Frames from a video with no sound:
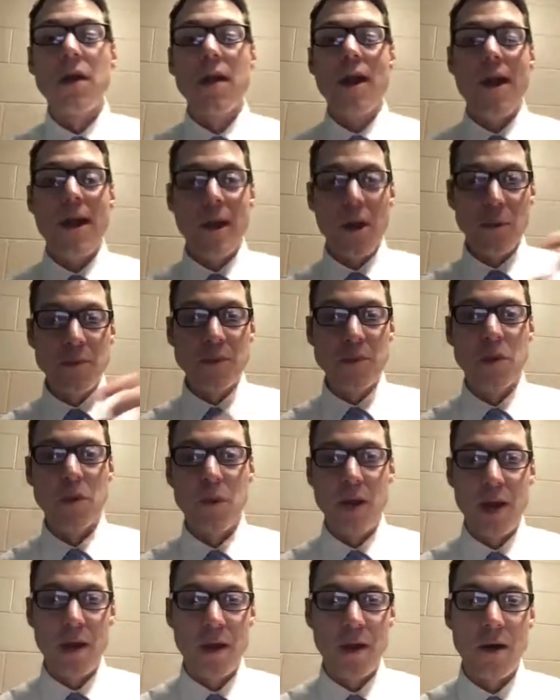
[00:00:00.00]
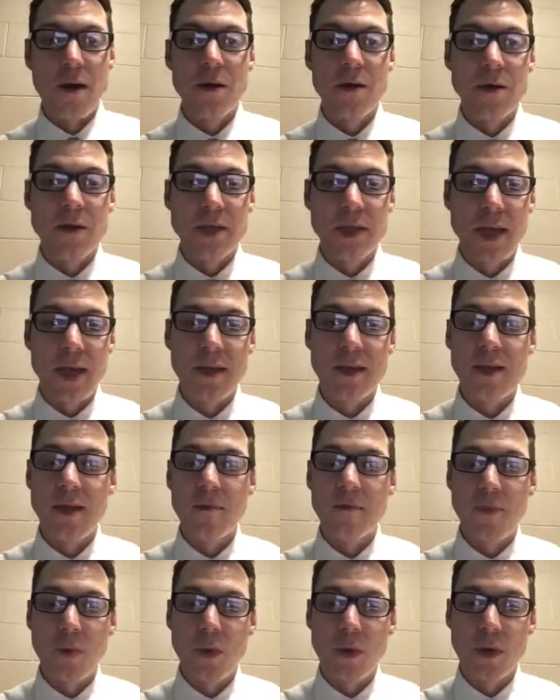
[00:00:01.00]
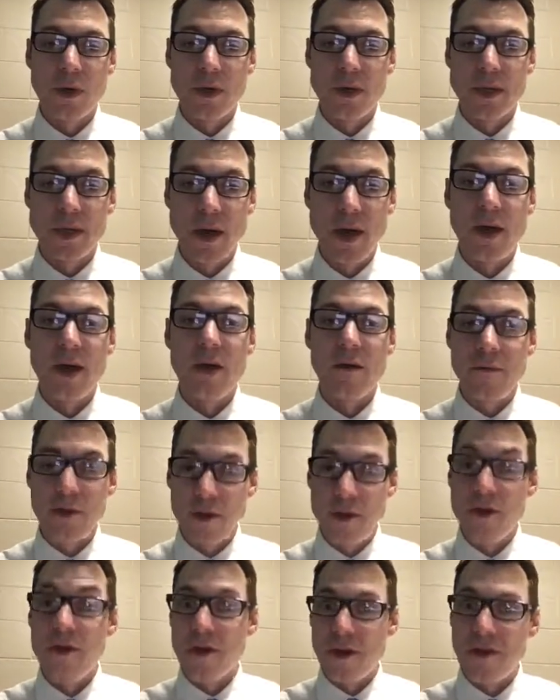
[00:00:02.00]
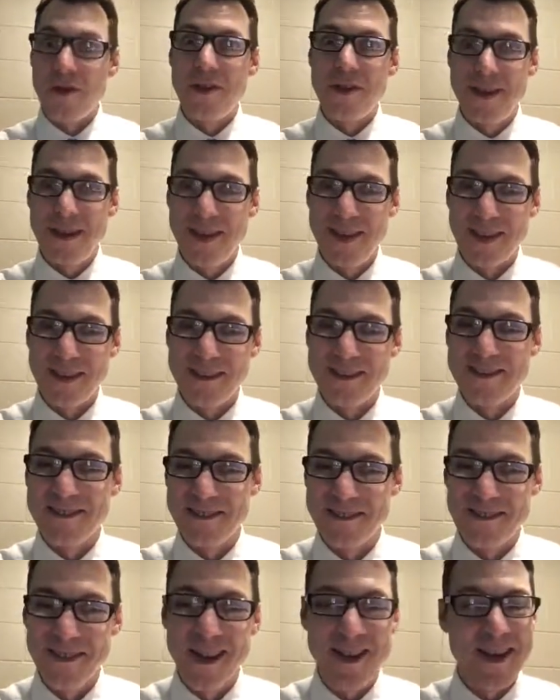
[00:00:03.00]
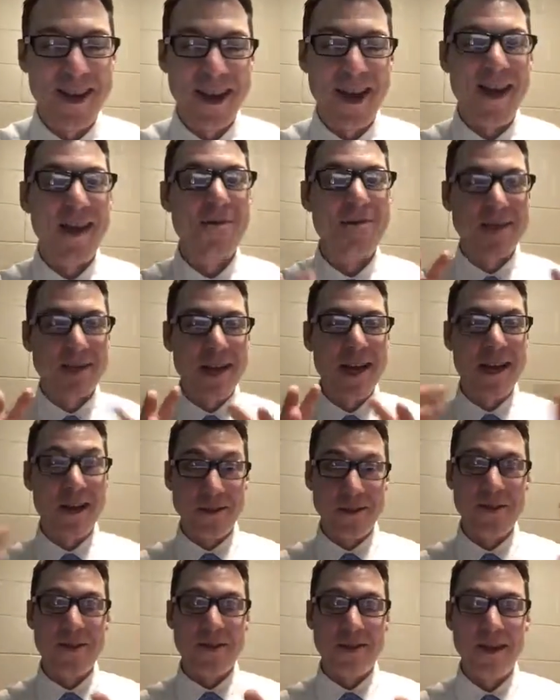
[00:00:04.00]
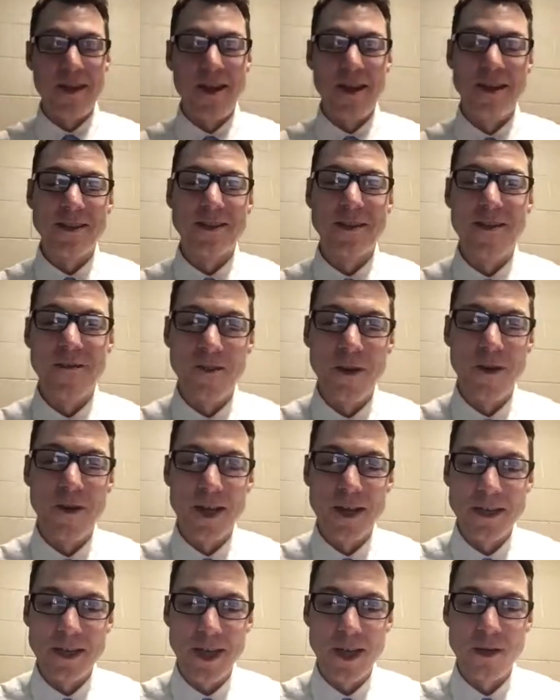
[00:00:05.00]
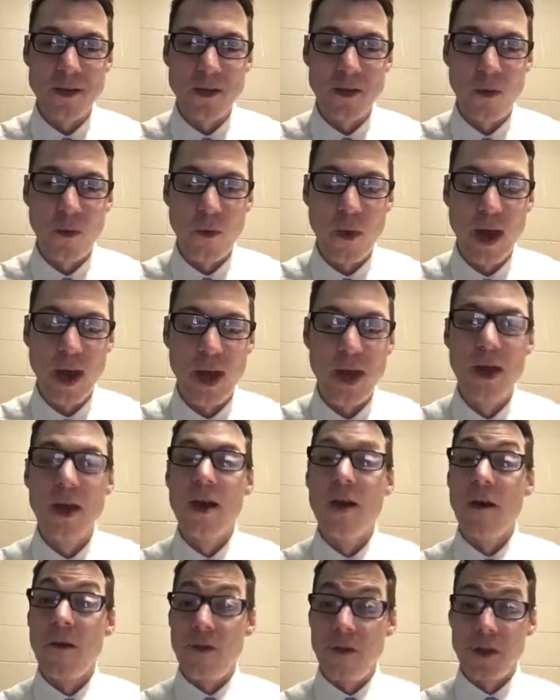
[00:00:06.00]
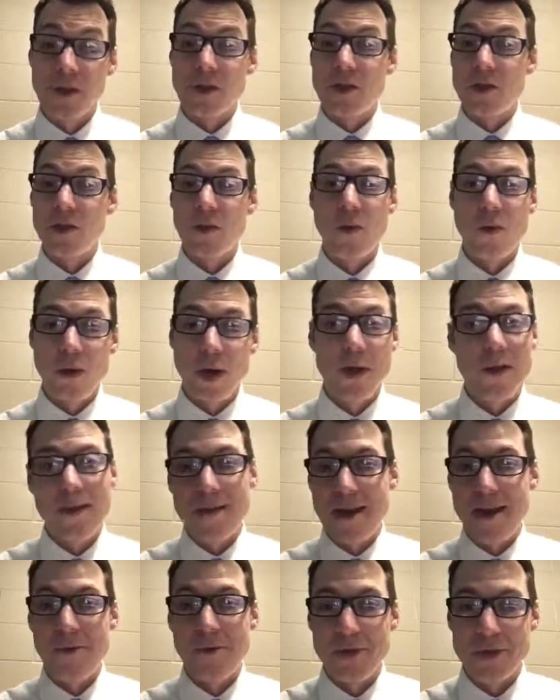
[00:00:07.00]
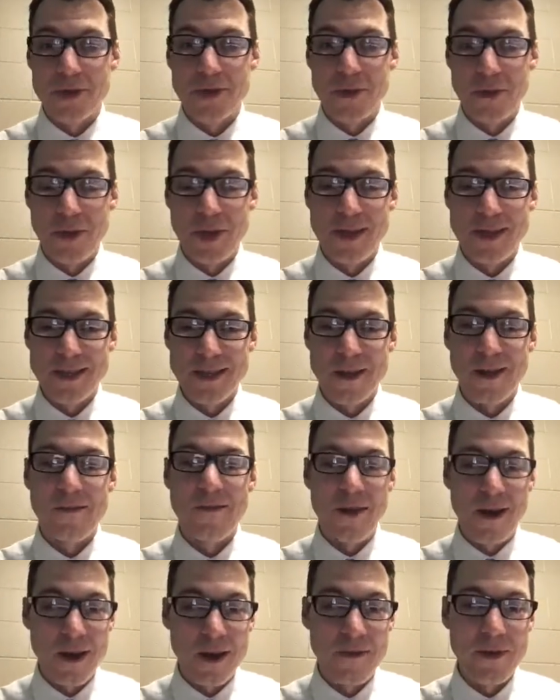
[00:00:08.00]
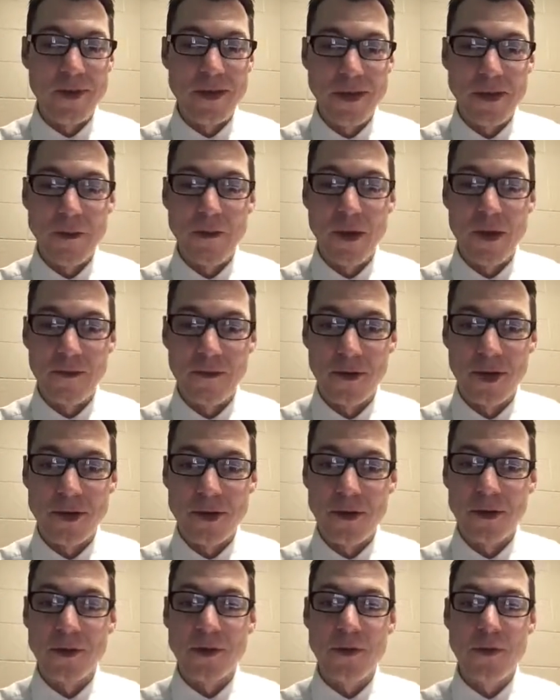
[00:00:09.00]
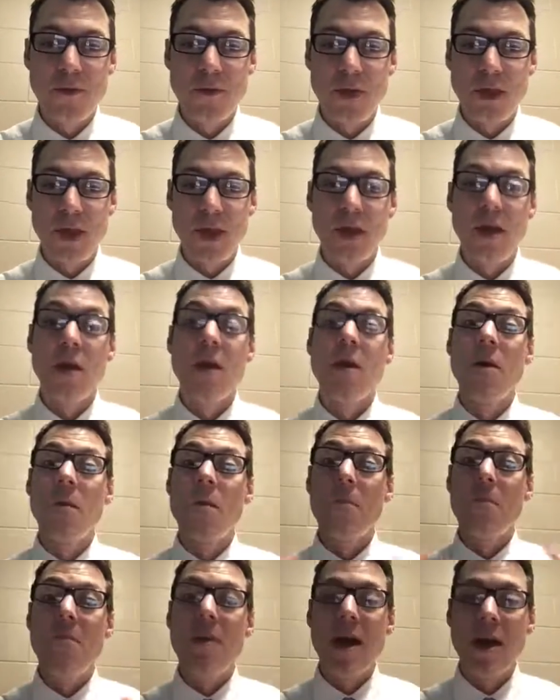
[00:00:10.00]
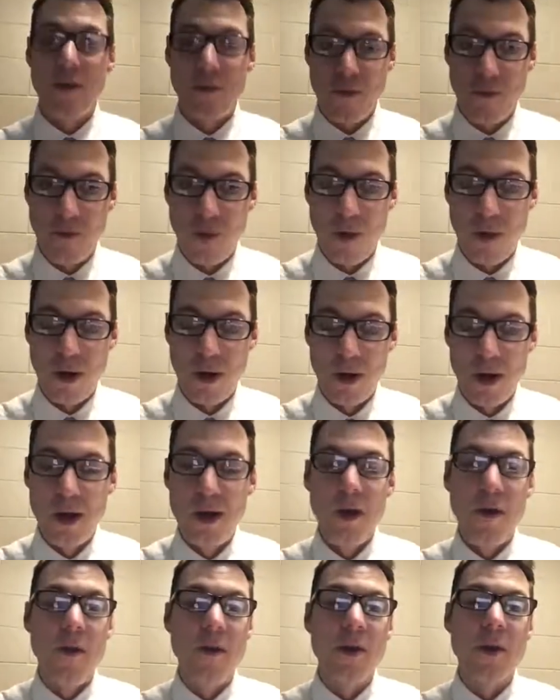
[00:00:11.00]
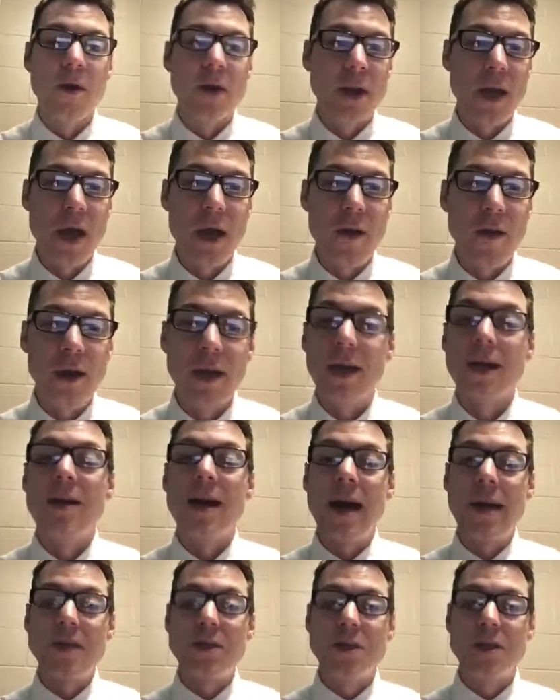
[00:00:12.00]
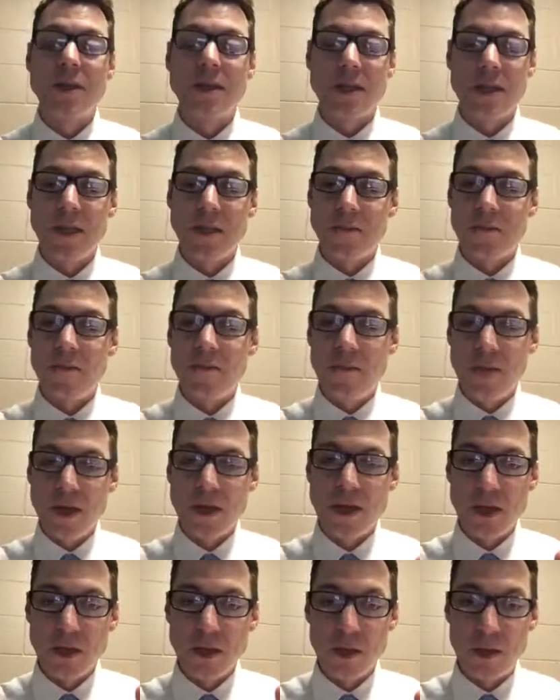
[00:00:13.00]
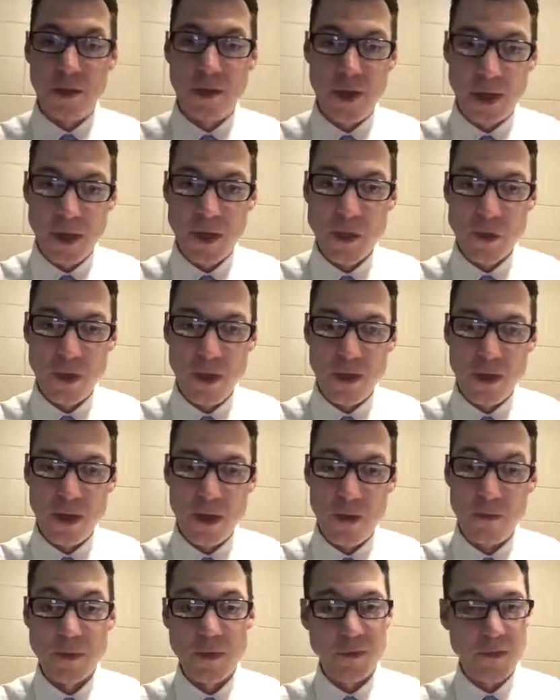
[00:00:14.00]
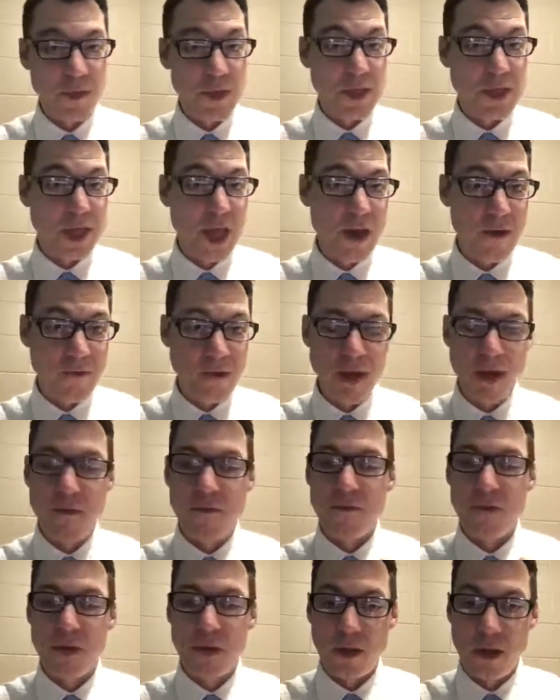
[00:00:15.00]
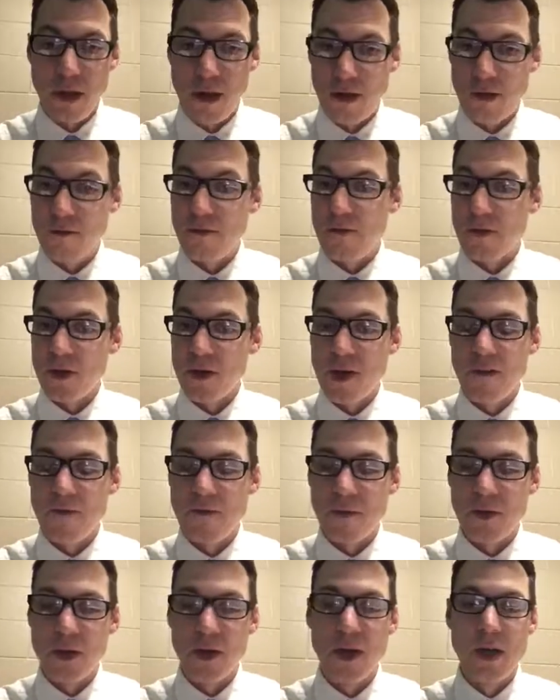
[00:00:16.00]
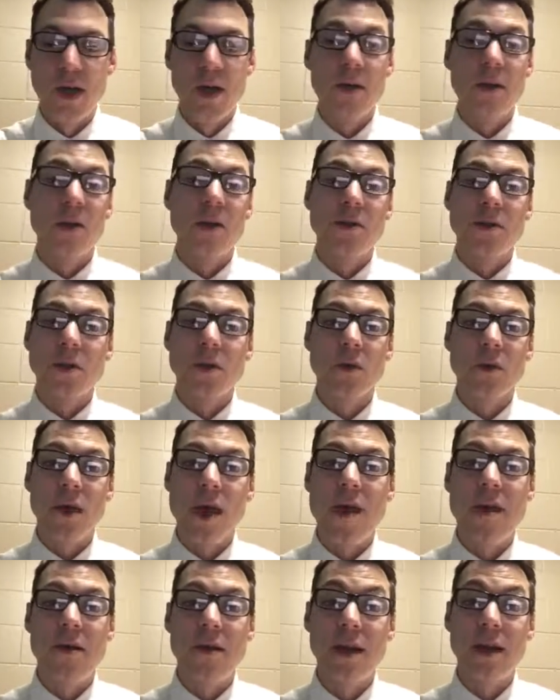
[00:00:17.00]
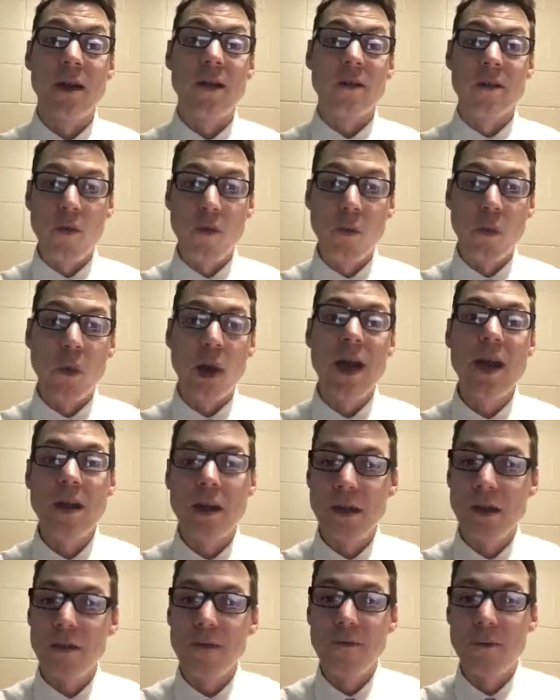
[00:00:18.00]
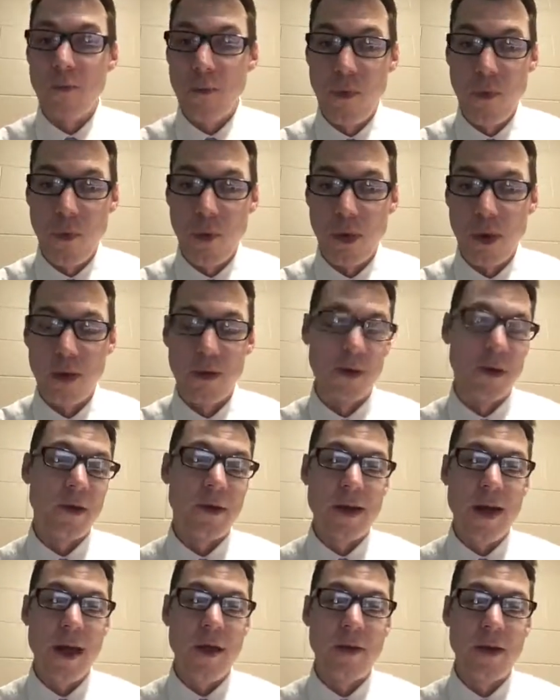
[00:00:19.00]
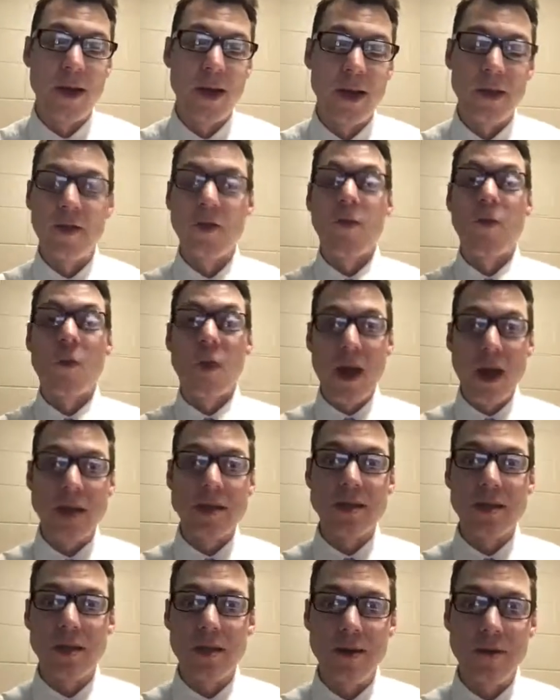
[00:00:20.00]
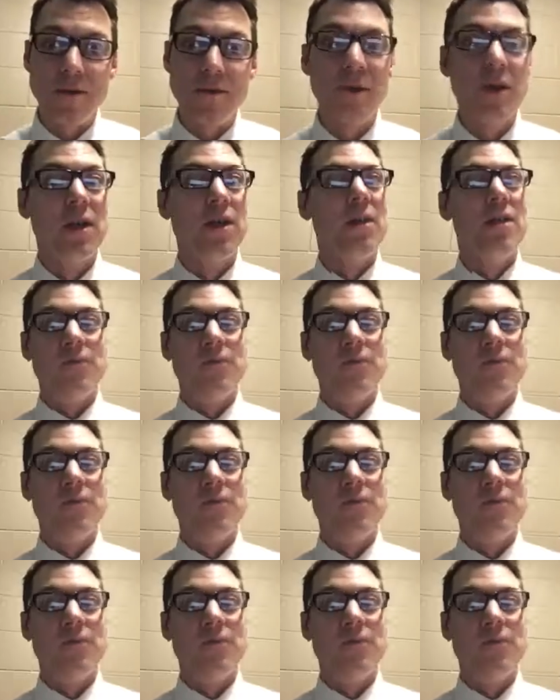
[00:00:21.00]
helps a reader understand the importance of the things, right? And again, I'm saying the things in a very intentional way. The story, the name of the story itself, obviously is referential to the metaphor. They're carrying not just these physical things with them for safety, for luck, for comfort. They're also carrying the weight of war. They're carrying the weight of